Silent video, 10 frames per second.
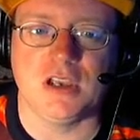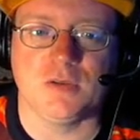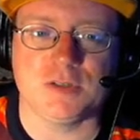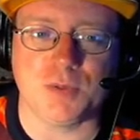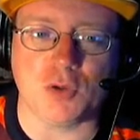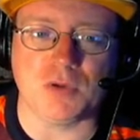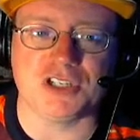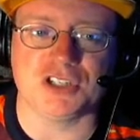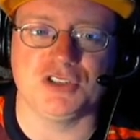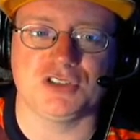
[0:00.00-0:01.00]
Which Pokemon
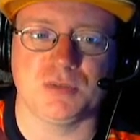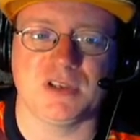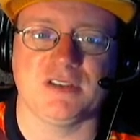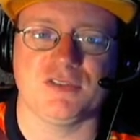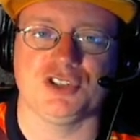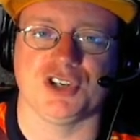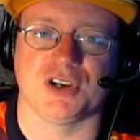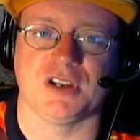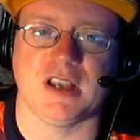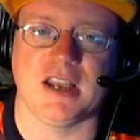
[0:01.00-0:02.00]
did you choose at the beginning of your
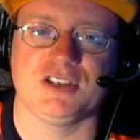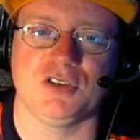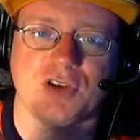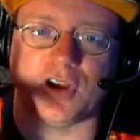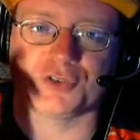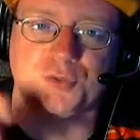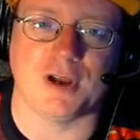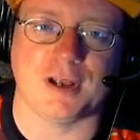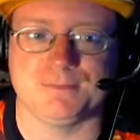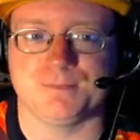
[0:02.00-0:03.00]
journey? I chose Oshawott.